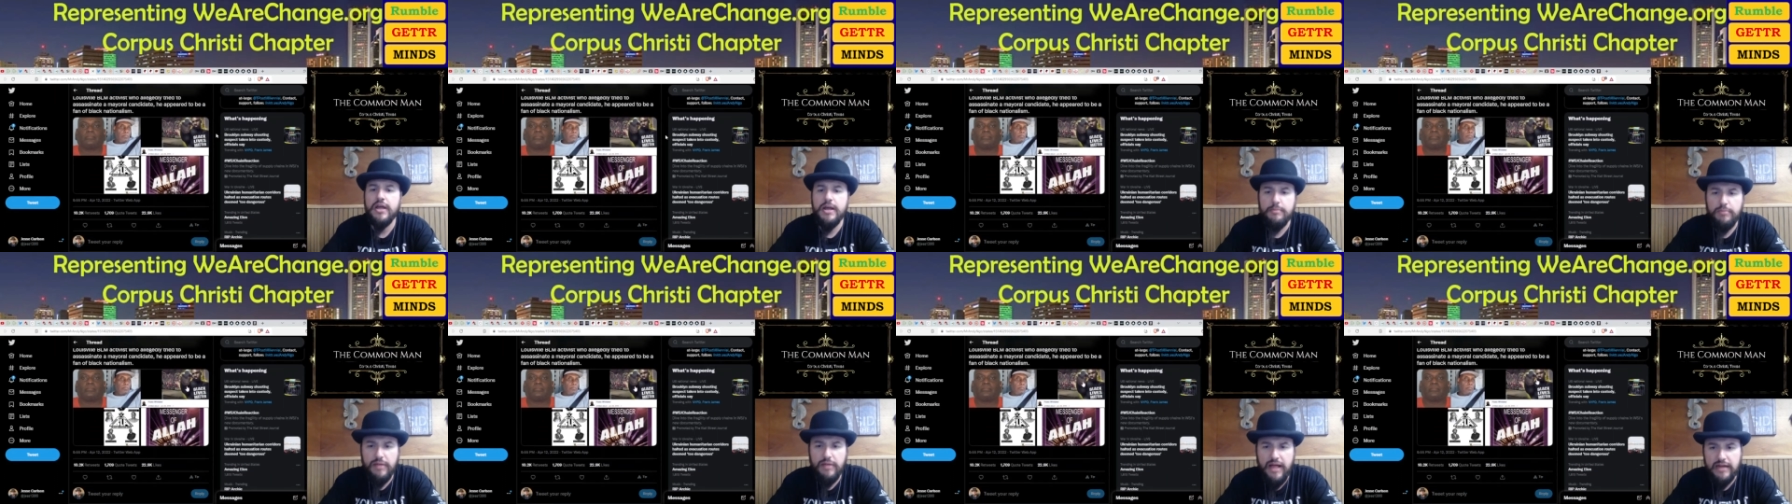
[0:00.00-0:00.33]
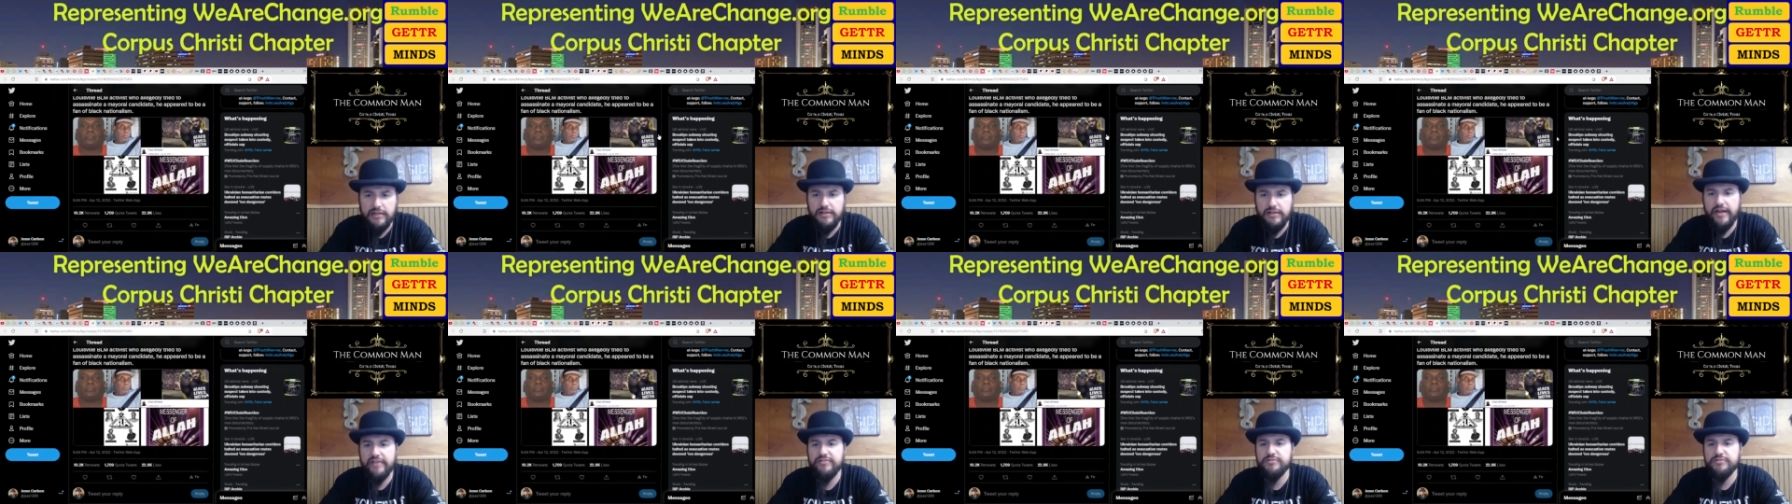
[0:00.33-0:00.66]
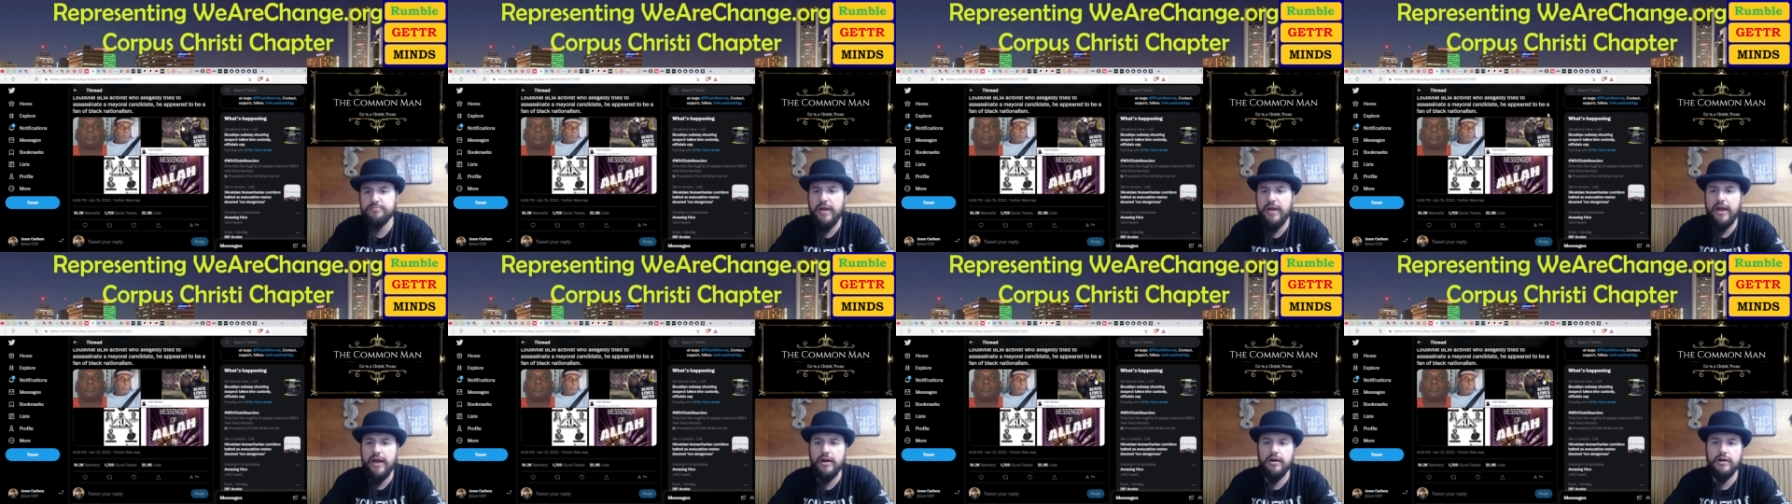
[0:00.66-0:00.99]
Black Lives
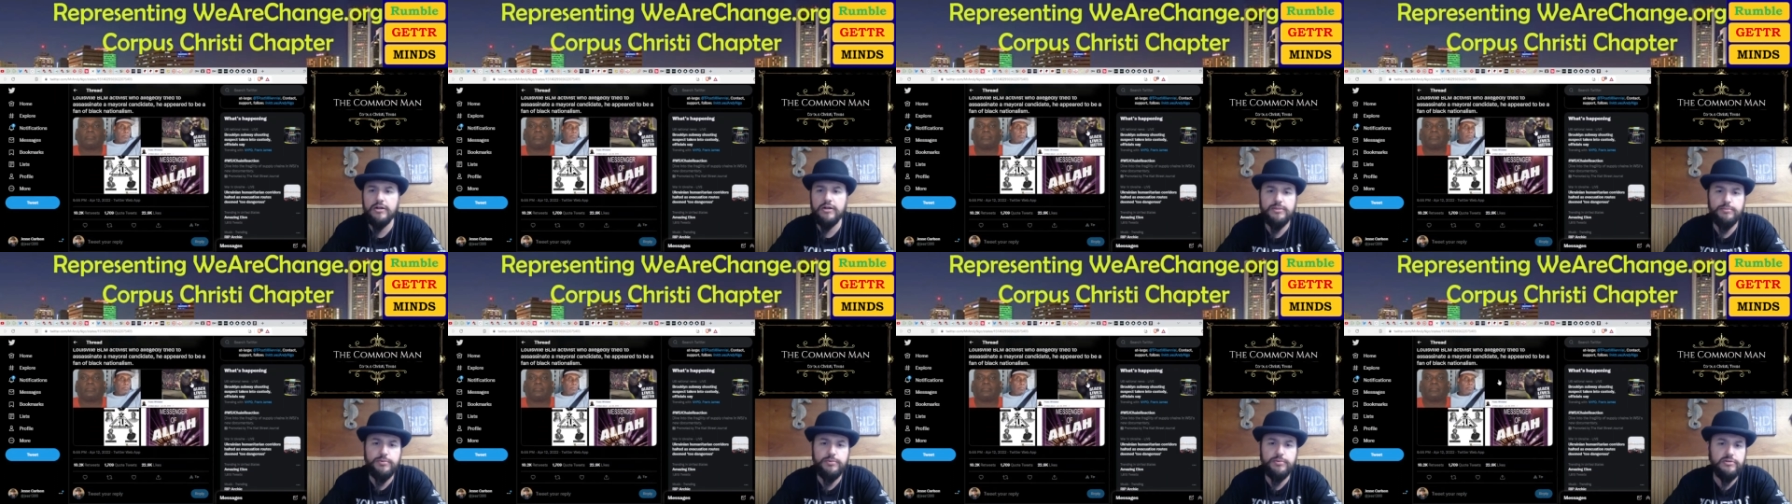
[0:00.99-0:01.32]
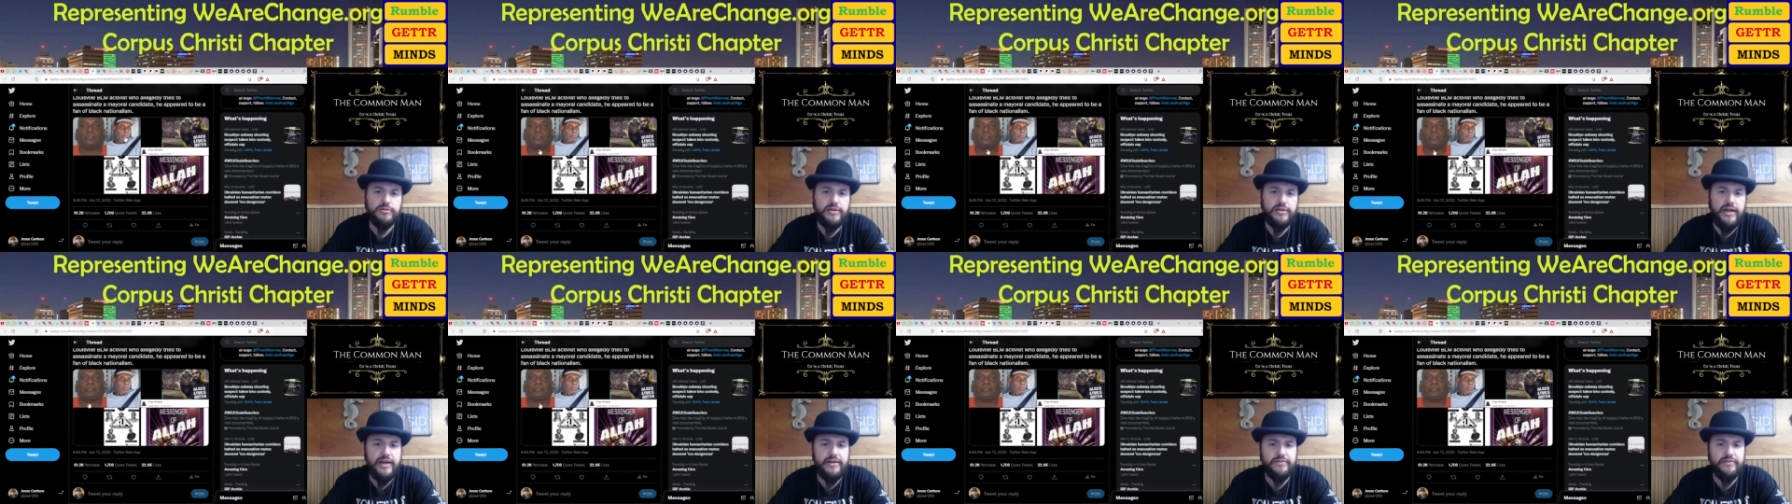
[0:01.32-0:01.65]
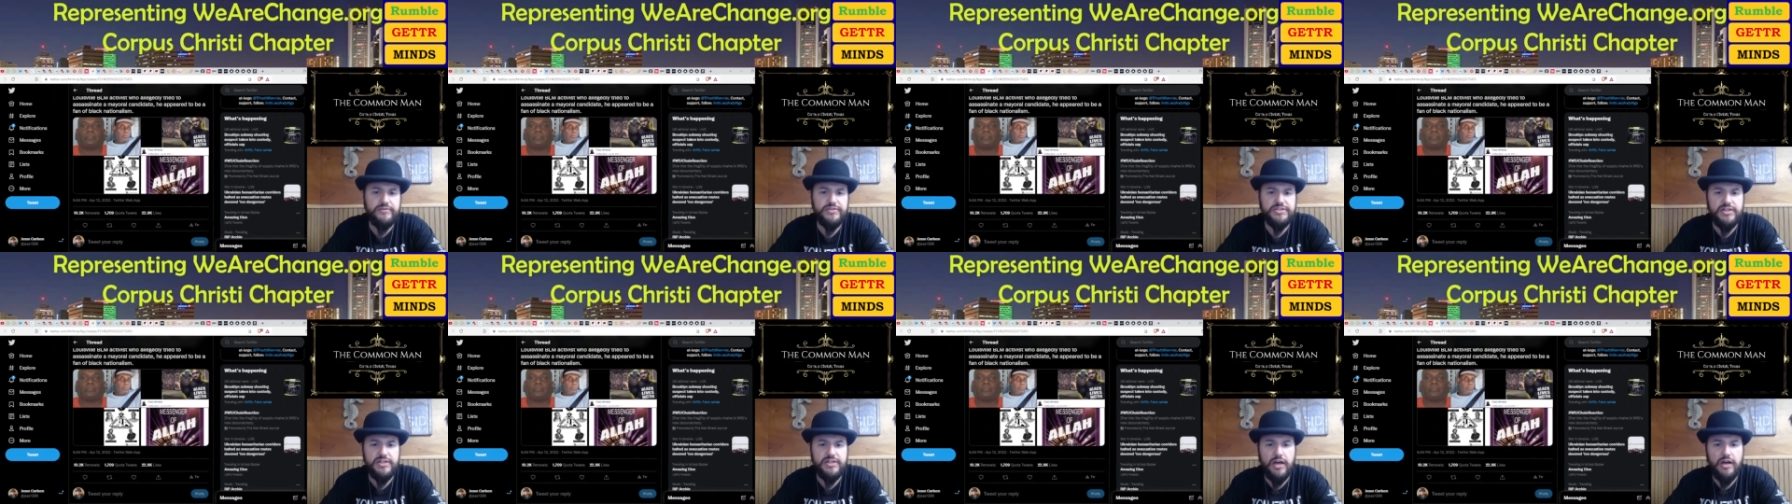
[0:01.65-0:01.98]
Matter, typical kind of
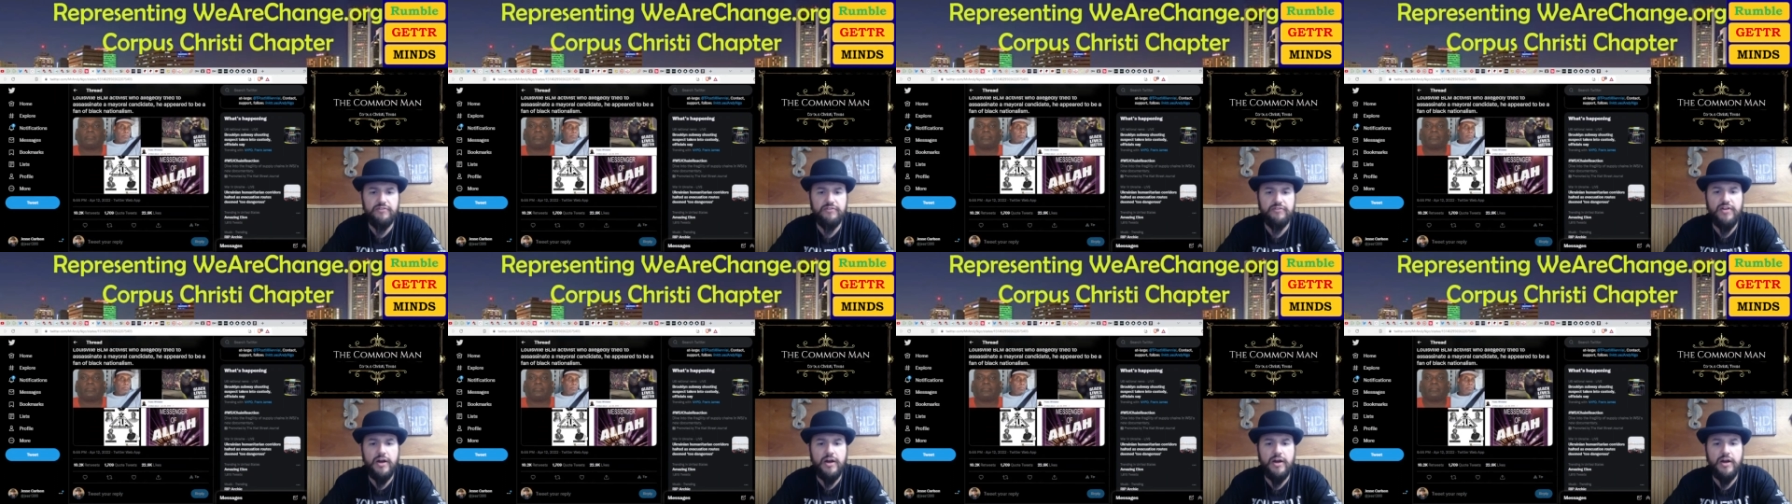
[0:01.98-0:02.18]
stuff.